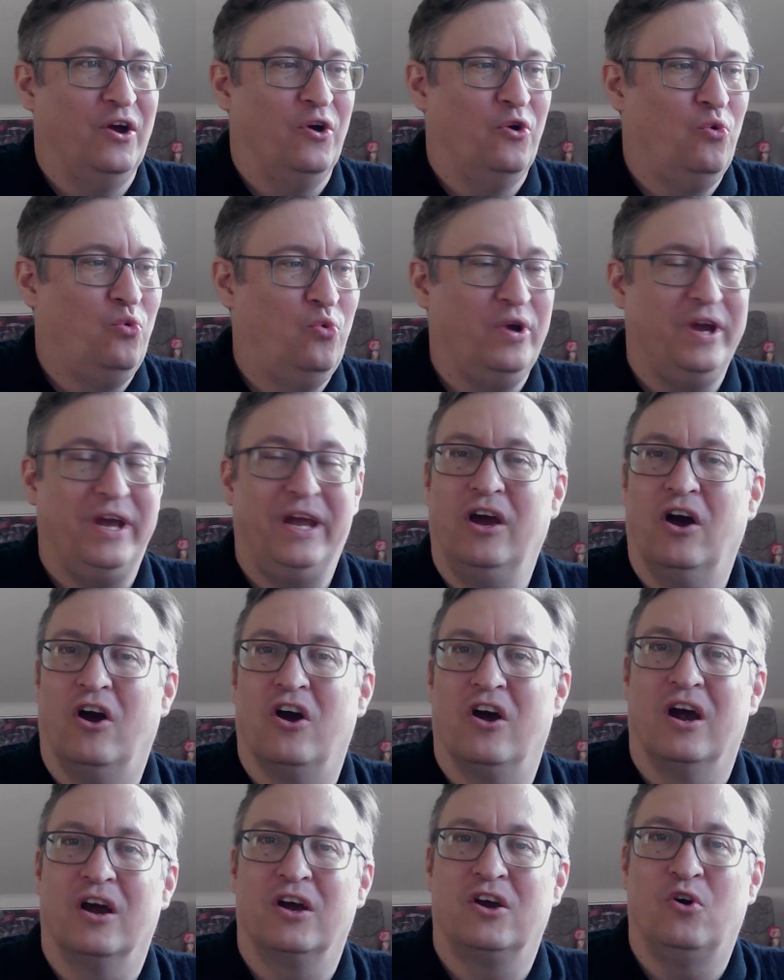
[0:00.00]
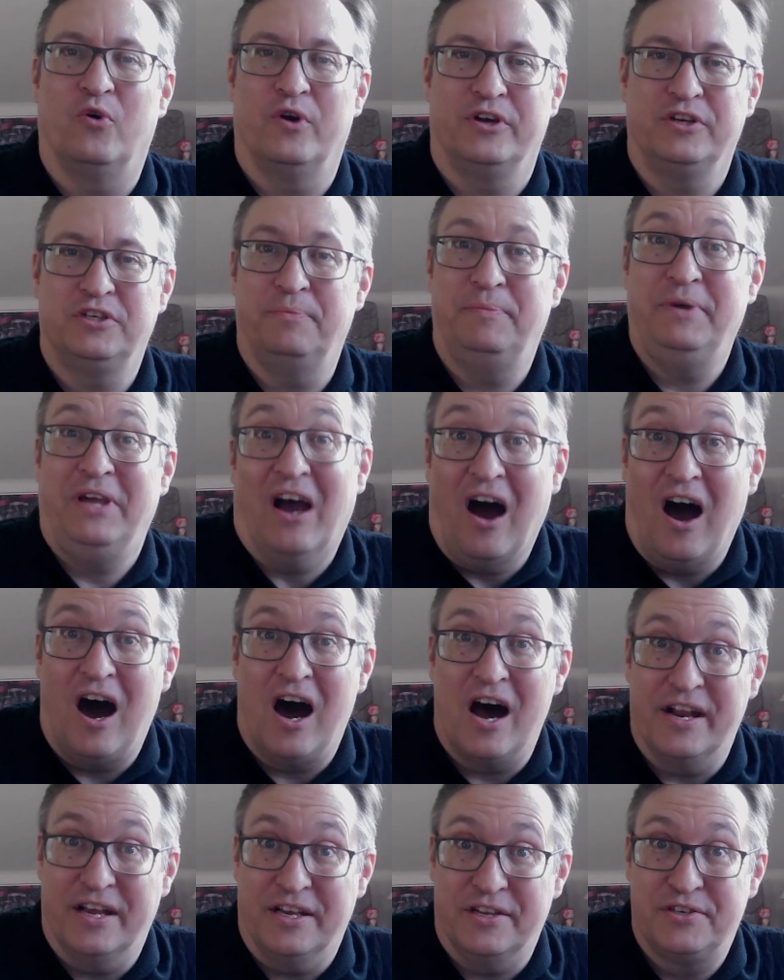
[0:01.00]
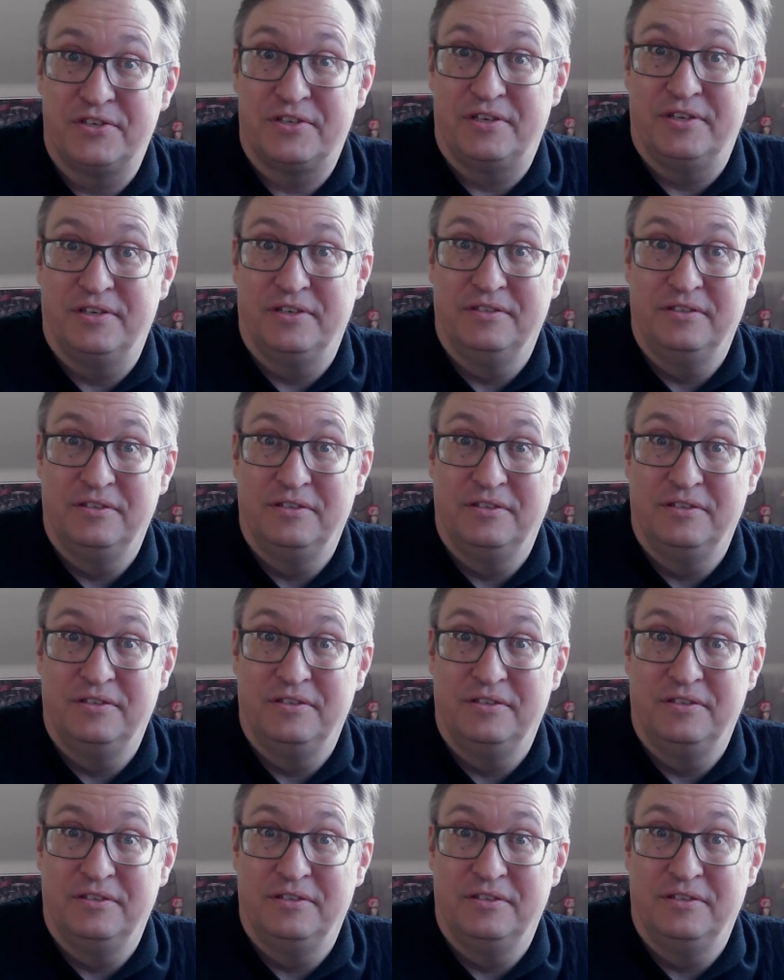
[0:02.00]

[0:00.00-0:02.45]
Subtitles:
we are going to be honest